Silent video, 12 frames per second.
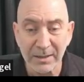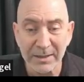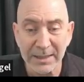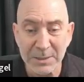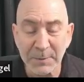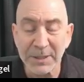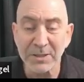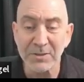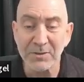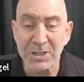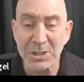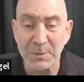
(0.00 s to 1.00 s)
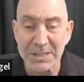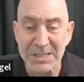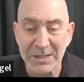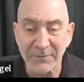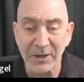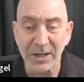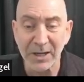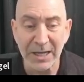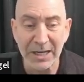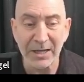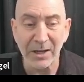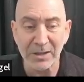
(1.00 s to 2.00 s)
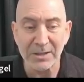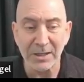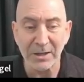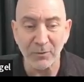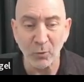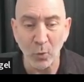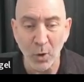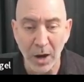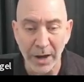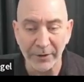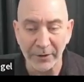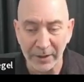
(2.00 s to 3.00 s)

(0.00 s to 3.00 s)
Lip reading: That's because of the specific heat content of water,